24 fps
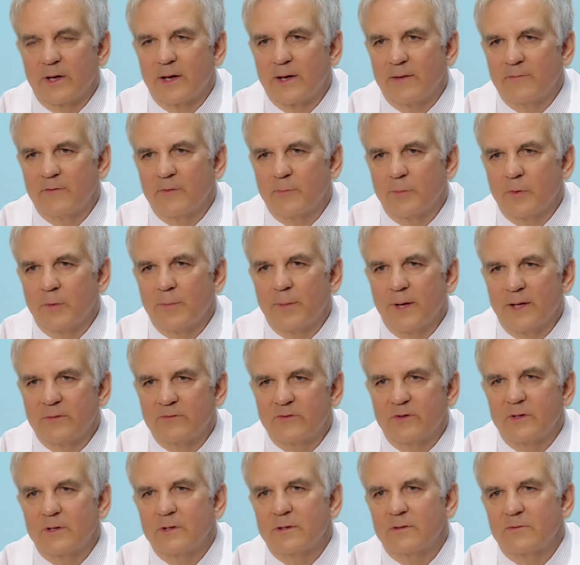I have a
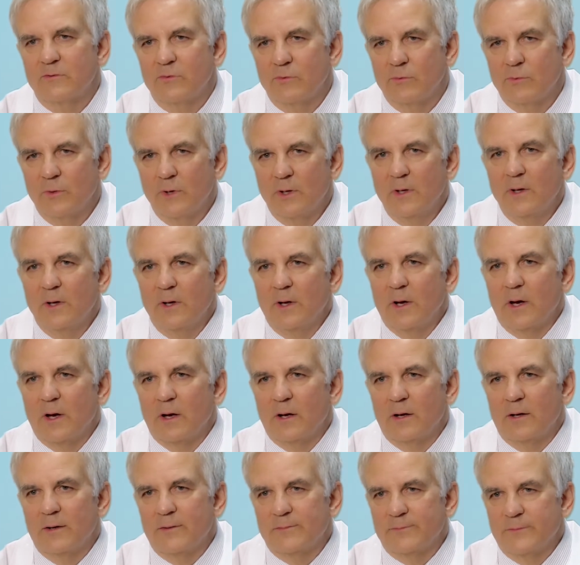propensity to
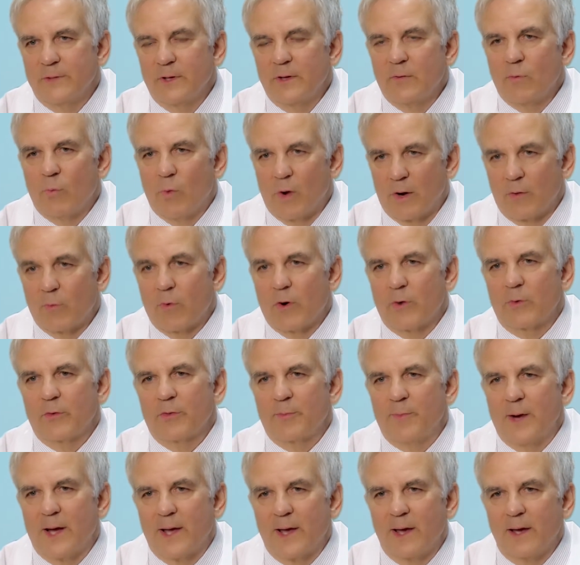want to work
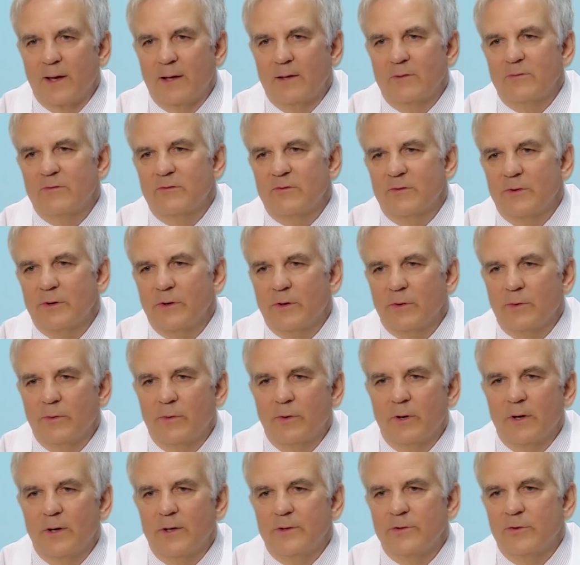with my hands, you know,
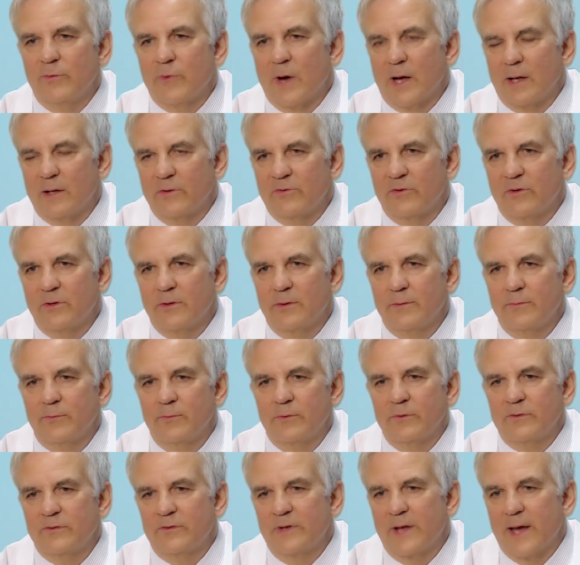urology
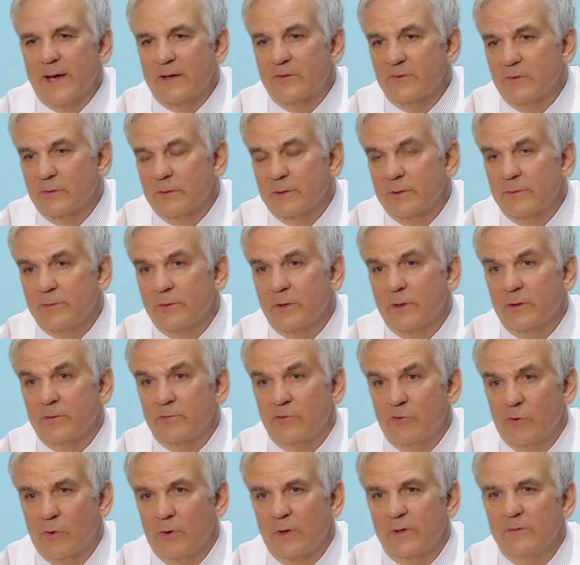was an excellent
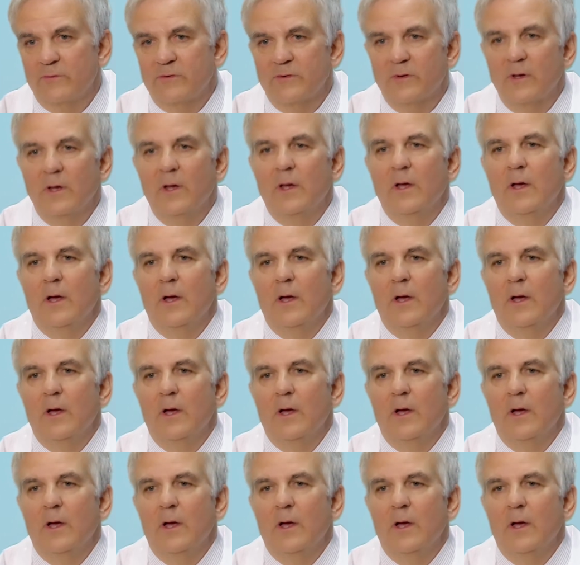choice.